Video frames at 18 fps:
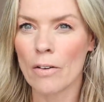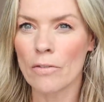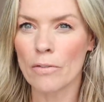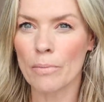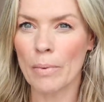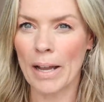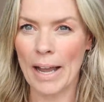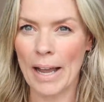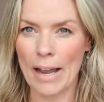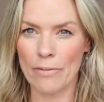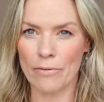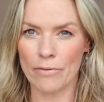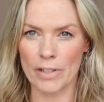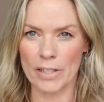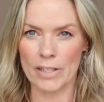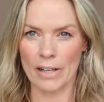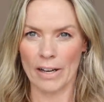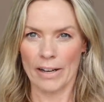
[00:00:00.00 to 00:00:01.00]
for my
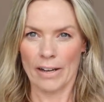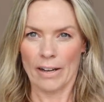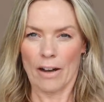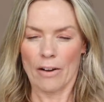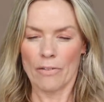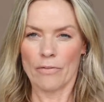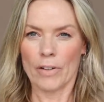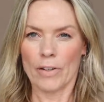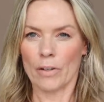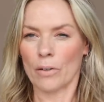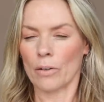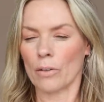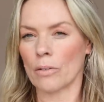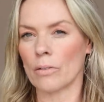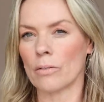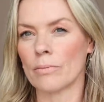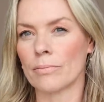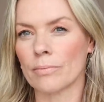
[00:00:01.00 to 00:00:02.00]
everyday, I
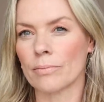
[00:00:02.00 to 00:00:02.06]
feel